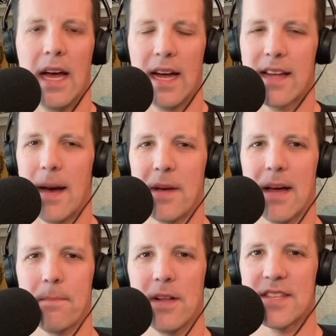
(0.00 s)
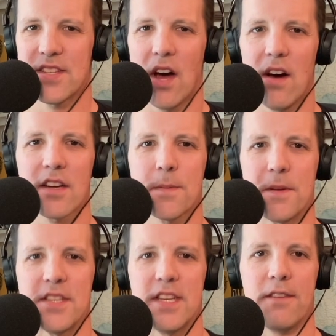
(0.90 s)
And coming up, let's talk
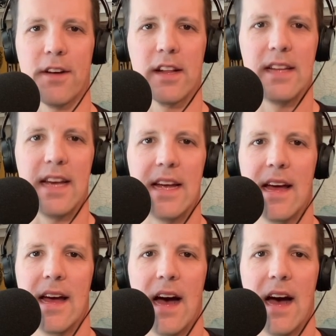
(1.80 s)
specifically